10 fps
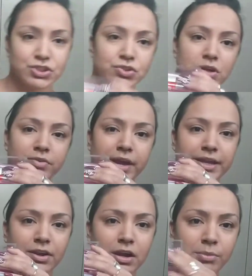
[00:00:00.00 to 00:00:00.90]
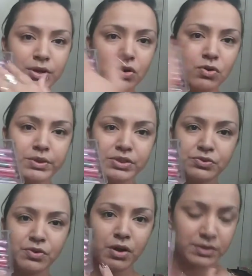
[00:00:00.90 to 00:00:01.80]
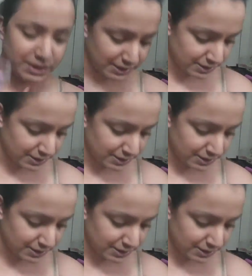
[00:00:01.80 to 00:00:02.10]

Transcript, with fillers: drawer right here. I'm gonna go through all these,